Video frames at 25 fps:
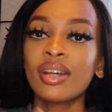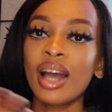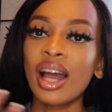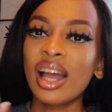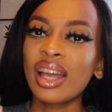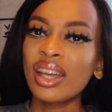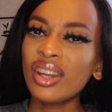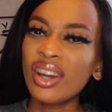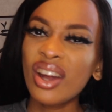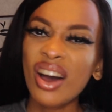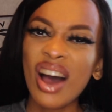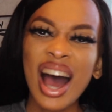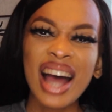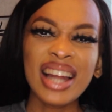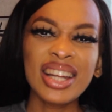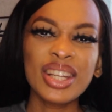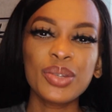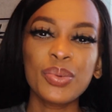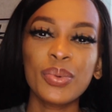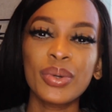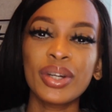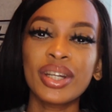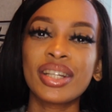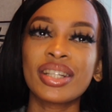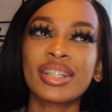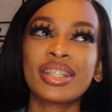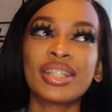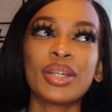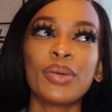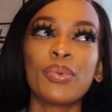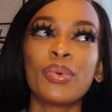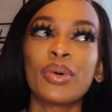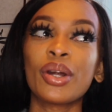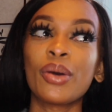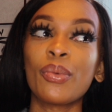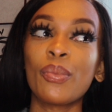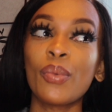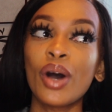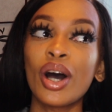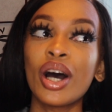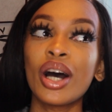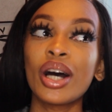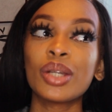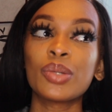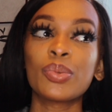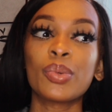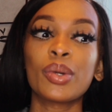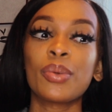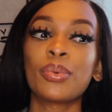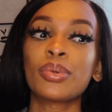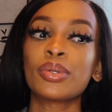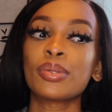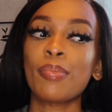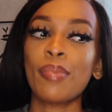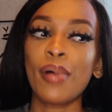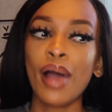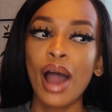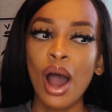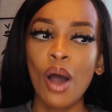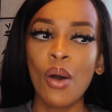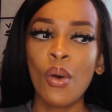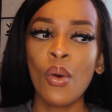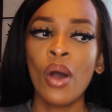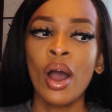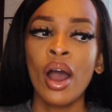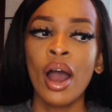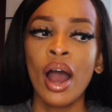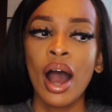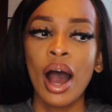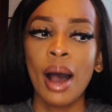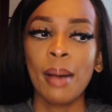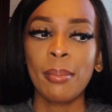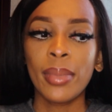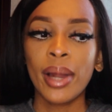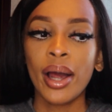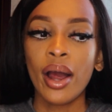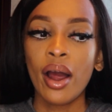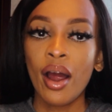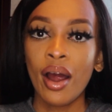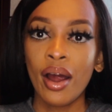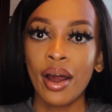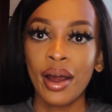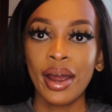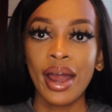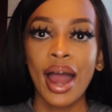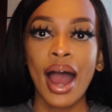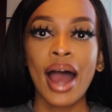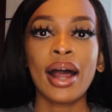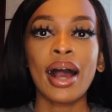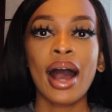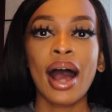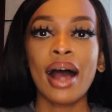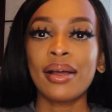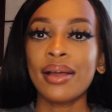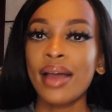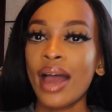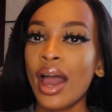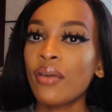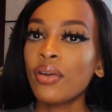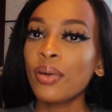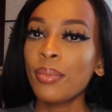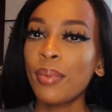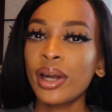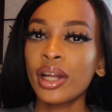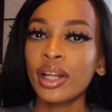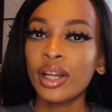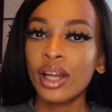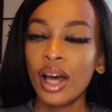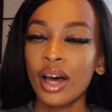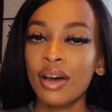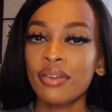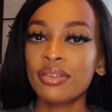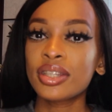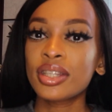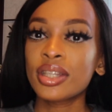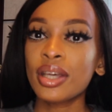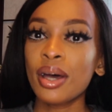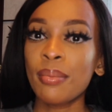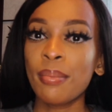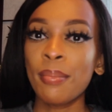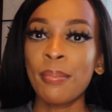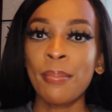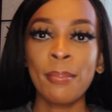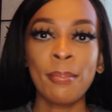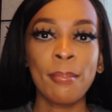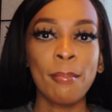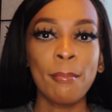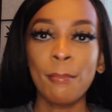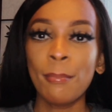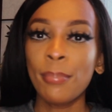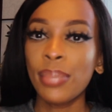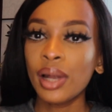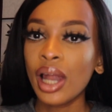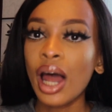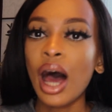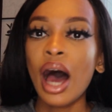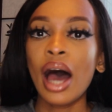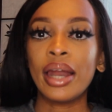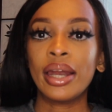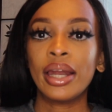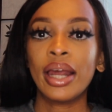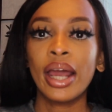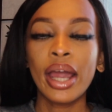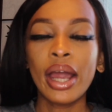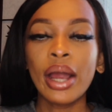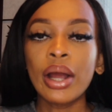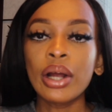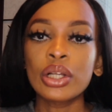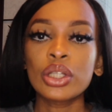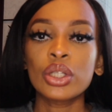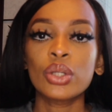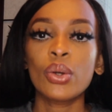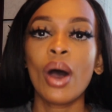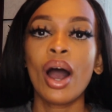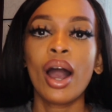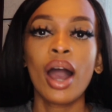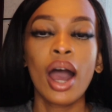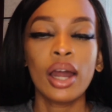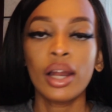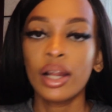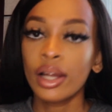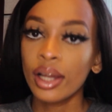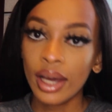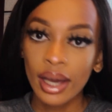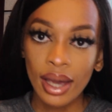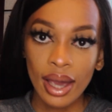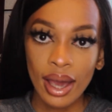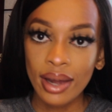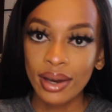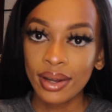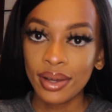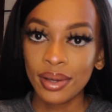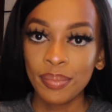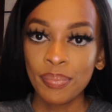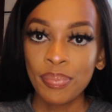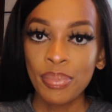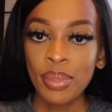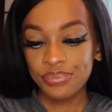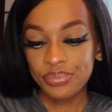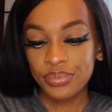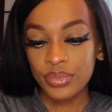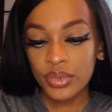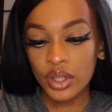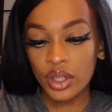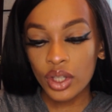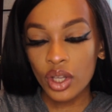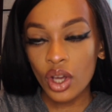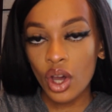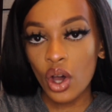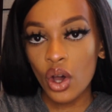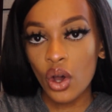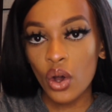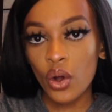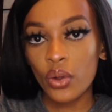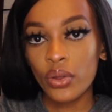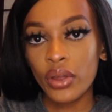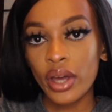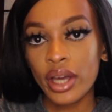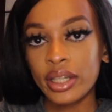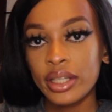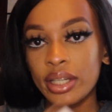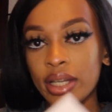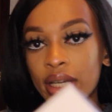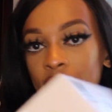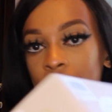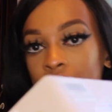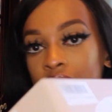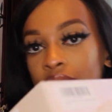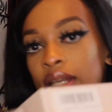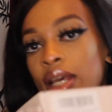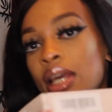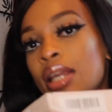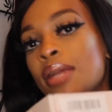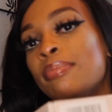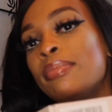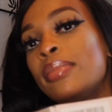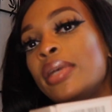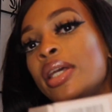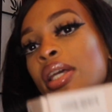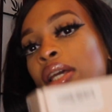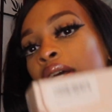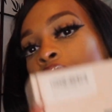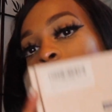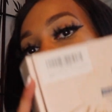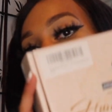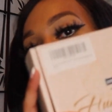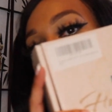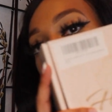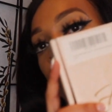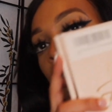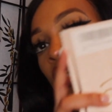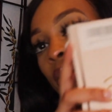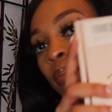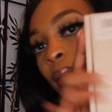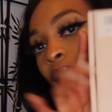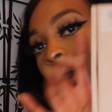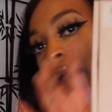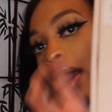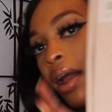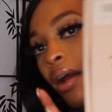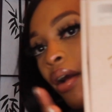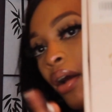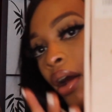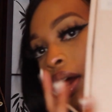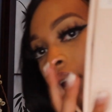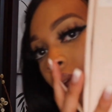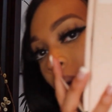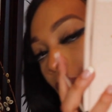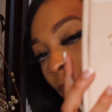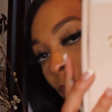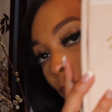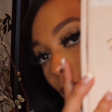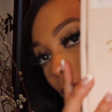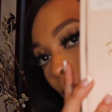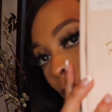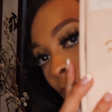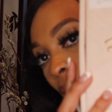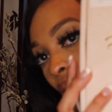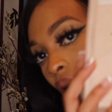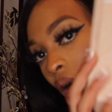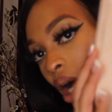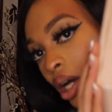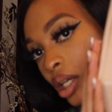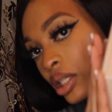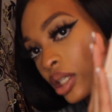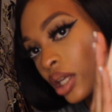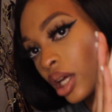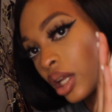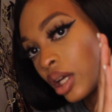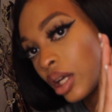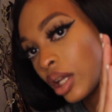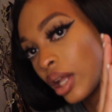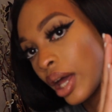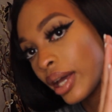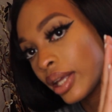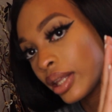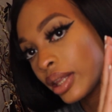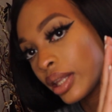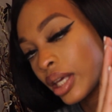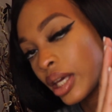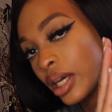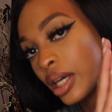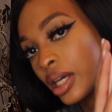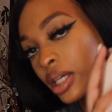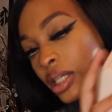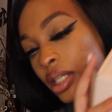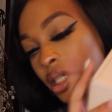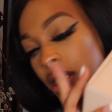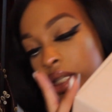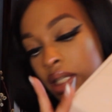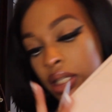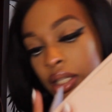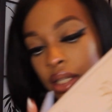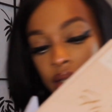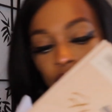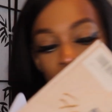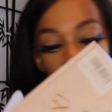You know, I just wanted to see what it was about. I'm like, all right, everybody loves some blonde hair, so I got to look at it. So they did send me some hair in a box that looked like this.